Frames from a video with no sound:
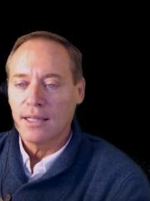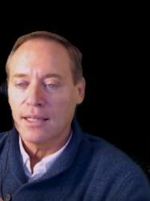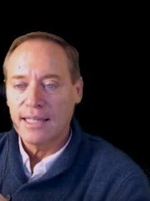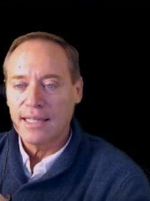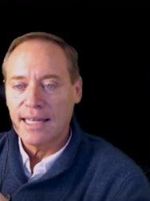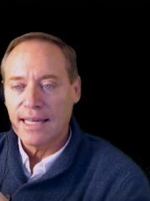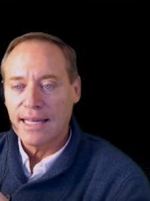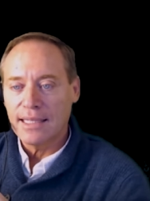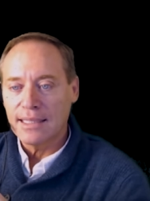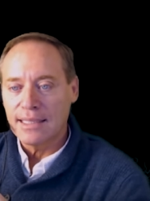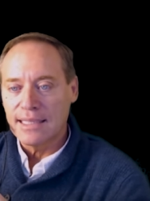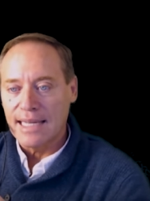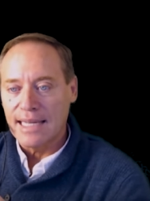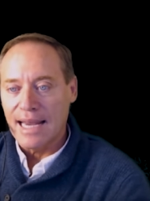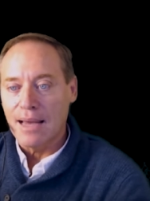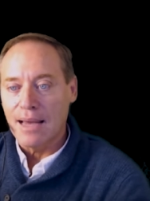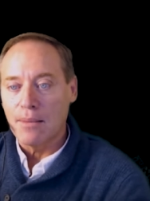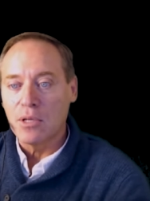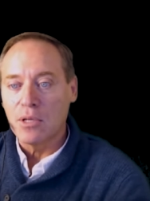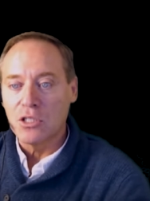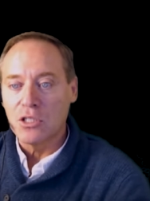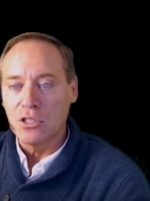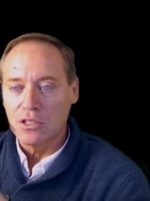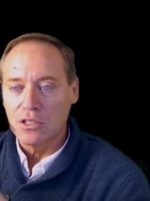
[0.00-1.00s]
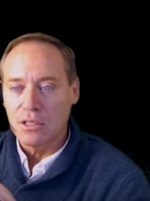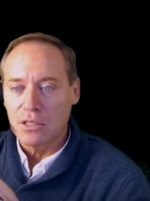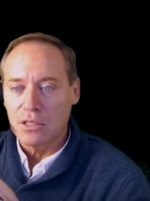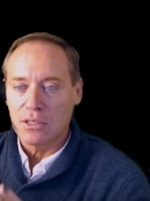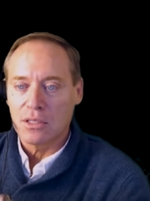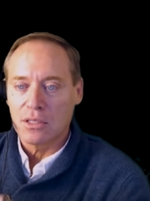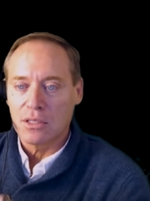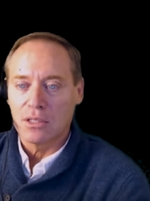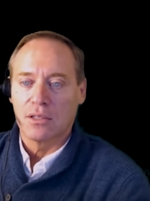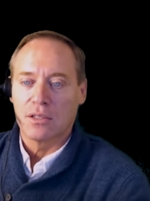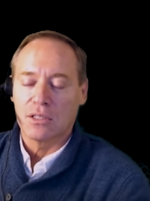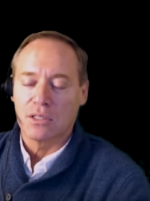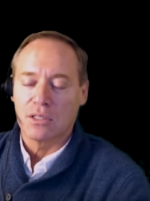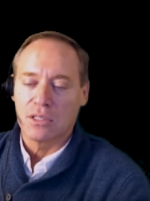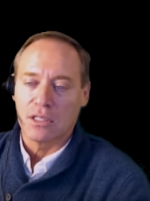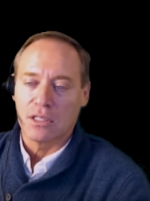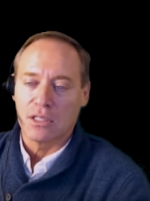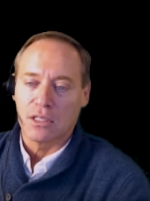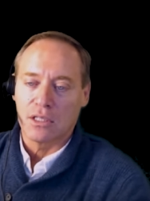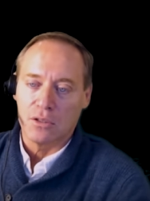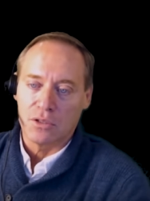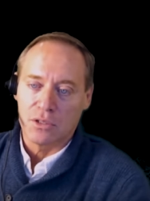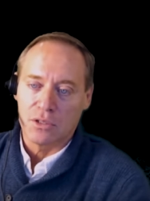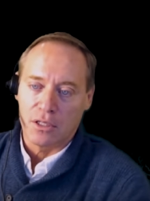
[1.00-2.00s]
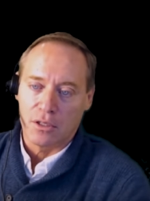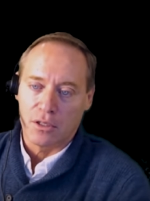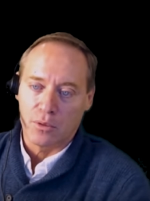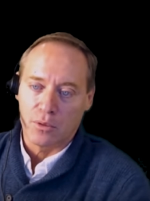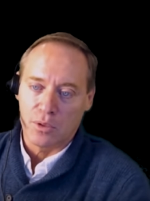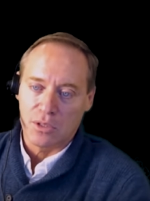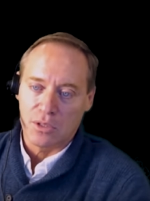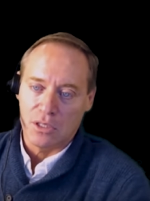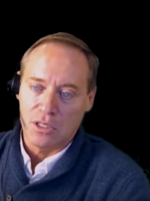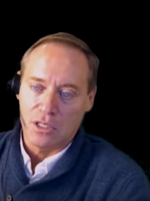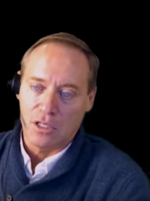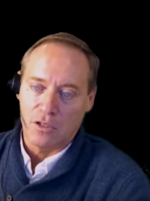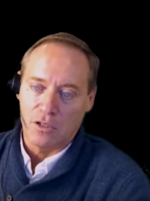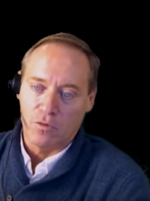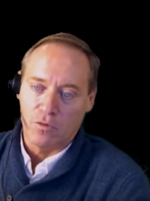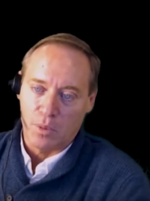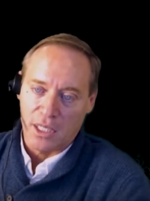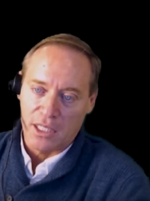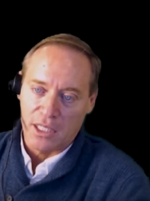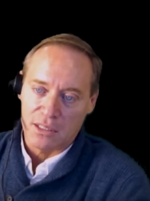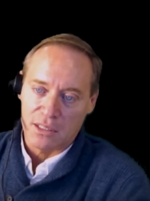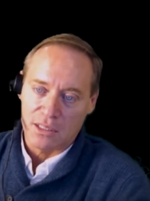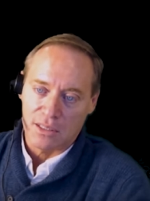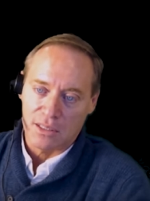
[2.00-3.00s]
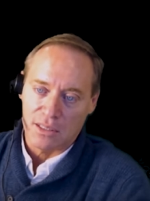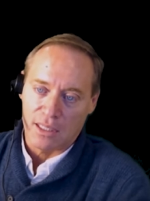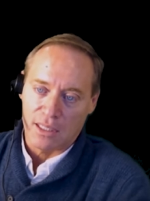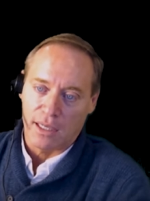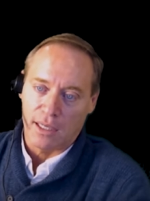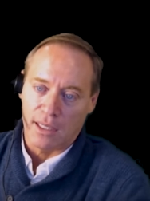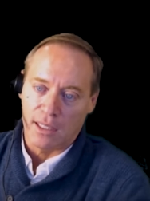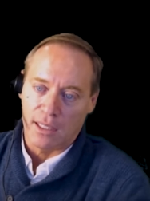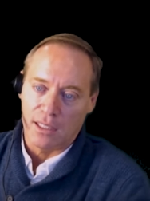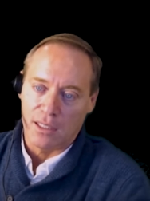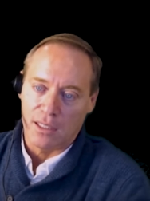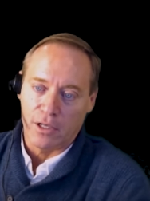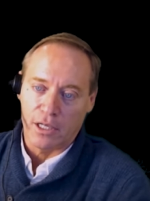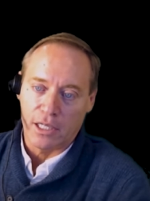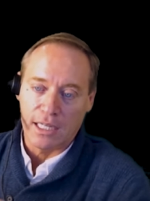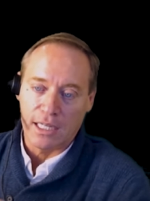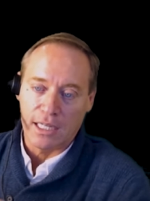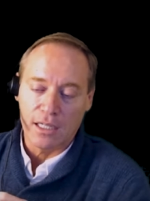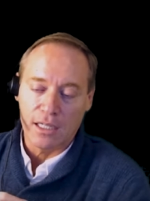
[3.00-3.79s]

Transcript: that damages the signals that are received by society, right?